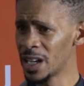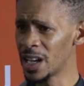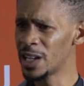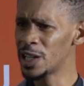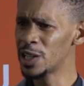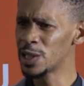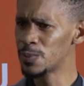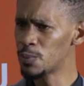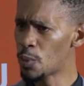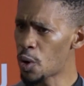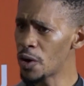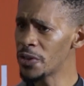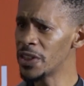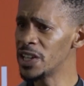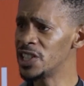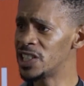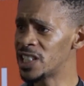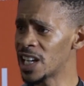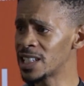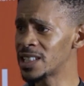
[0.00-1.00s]
it is more
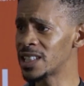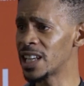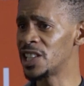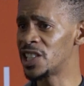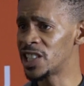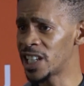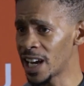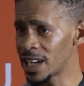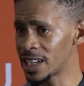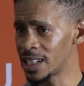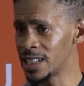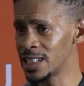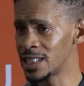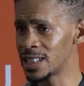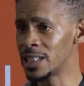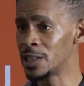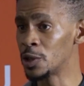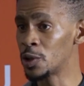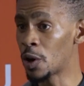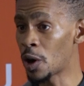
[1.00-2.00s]
than just a
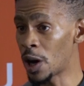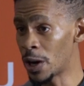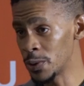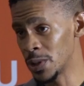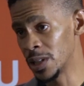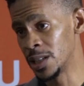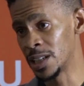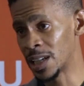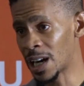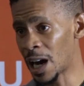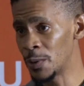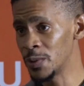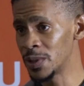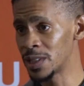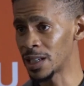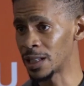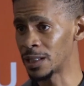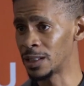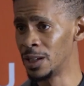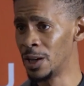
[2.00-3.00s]
checklist in
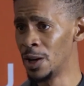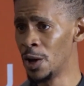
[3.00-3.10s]
council